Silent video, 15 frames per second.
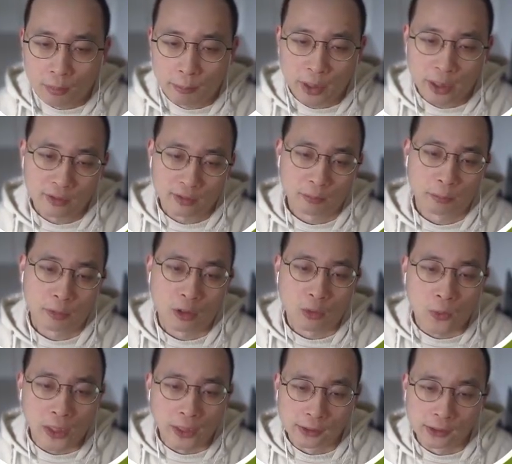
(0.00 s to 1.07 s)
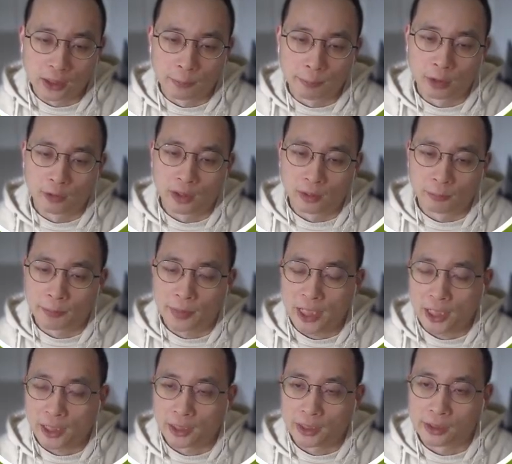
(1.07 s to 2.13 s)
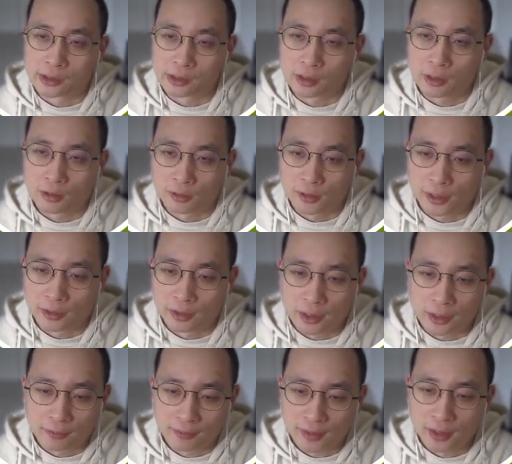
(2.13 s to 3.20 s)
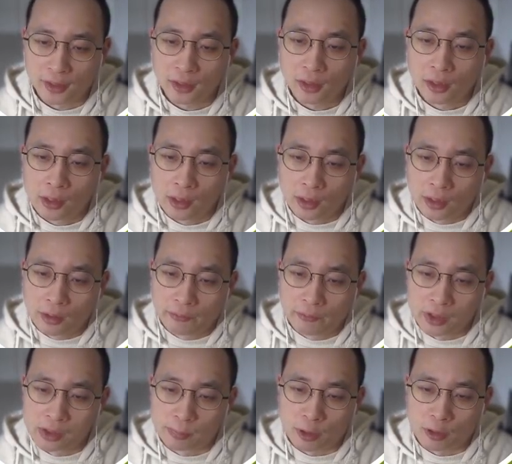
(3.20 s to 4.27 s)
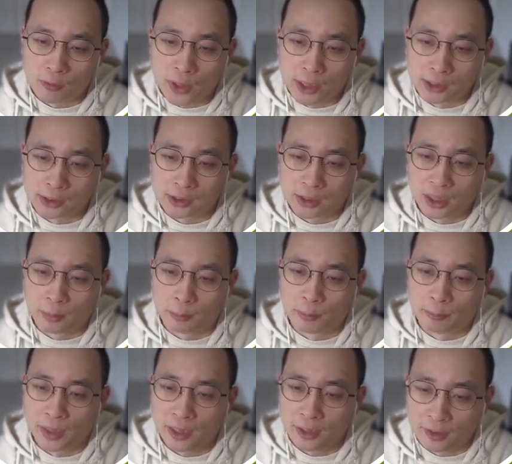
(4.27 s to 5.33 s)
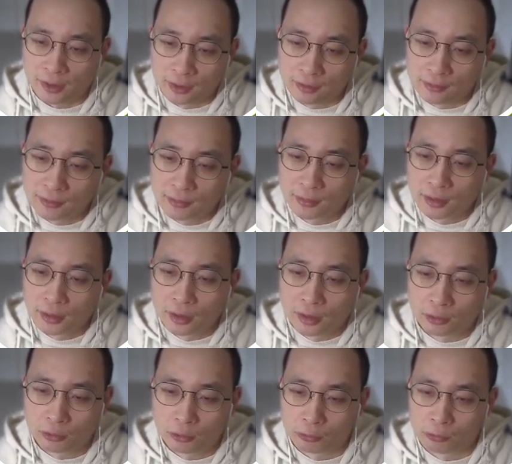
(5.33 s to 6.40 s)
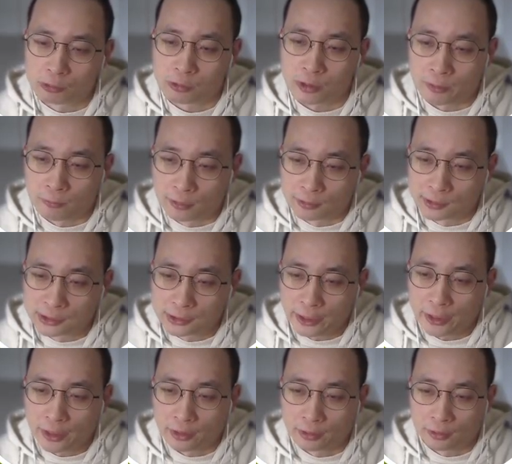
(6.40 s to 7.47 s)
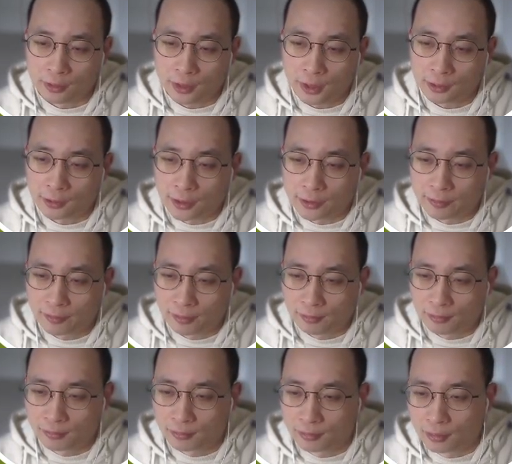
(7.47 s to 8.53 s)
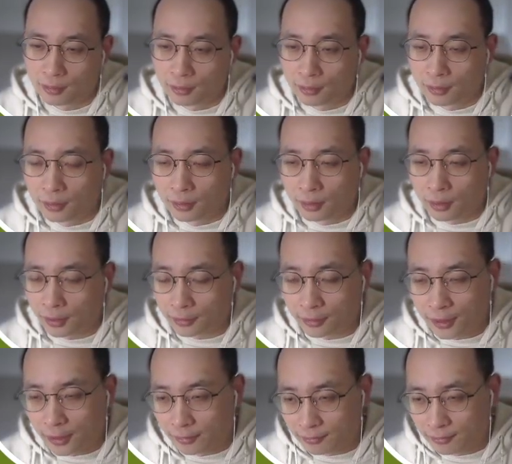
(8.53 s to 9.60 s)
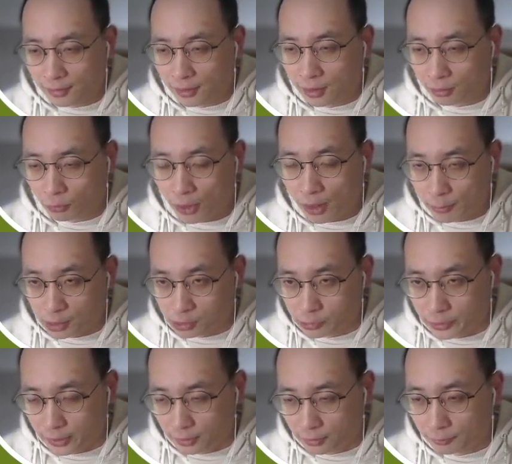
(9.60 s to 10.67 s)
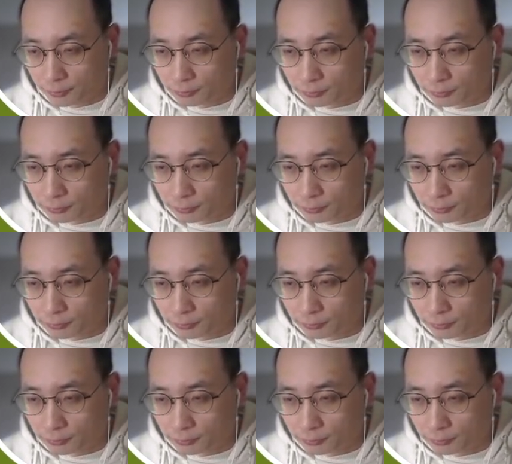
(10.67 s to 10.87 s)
Python provides a built-in package called A S T, which provides capabilities to traverse and analyze, analyze grammar tree.